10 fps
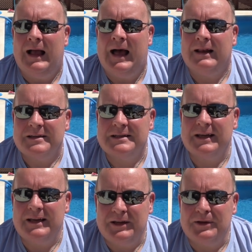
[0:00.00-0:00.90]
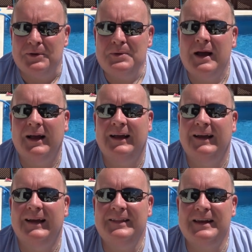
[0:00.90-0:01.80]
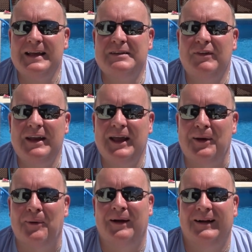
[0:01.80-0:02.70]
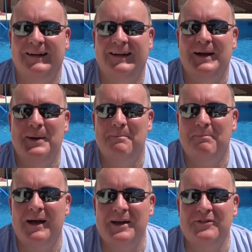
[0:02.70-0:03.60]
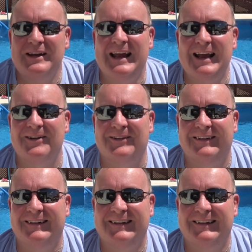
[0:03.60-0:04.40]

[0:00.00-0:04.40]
And I'll see you in the next video. Bye for now.